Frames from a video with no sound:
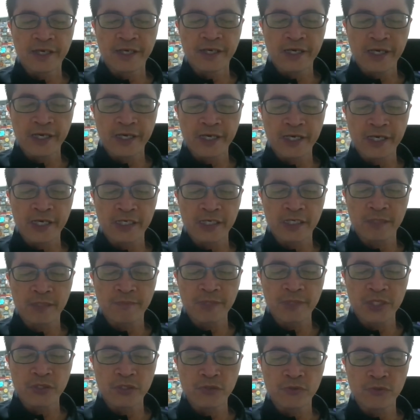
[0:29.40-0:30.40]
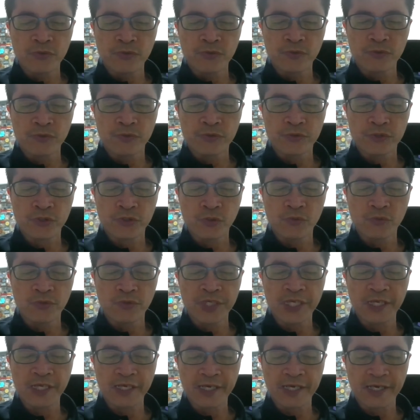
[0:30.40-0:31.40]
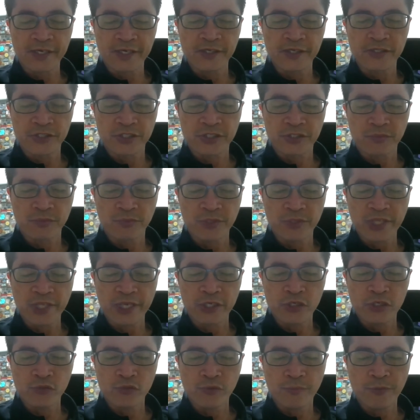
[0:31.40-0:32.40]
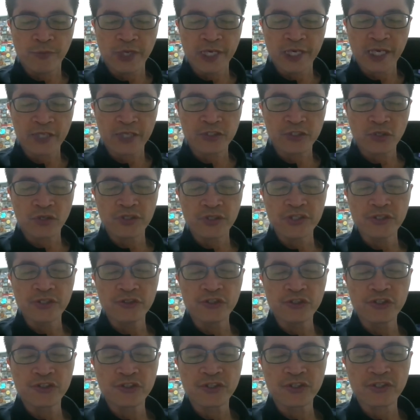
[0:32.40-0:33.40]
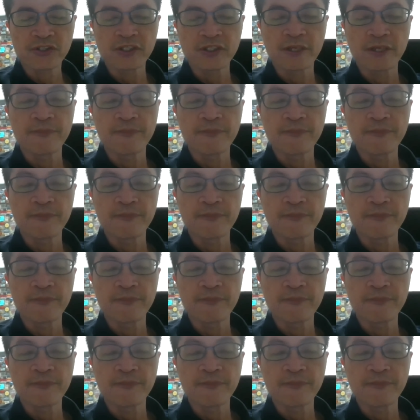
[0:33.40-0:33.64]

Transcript: and may you so lead and guide us. We thank you. We pray and ask all this in Jesus' name.